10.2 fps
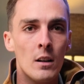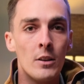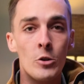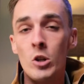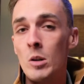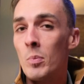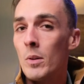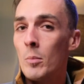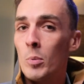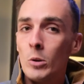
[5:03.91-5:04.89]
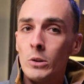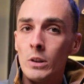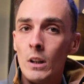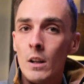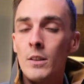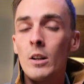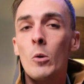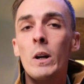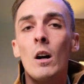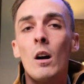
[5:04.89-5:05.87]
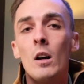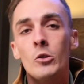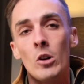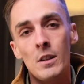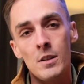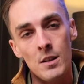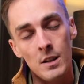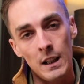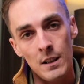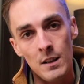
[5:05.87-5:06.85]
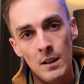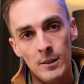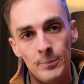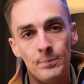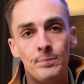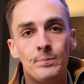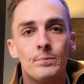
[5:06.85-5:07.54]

The cheaper the boot, the quicker hydrolysis kicks in.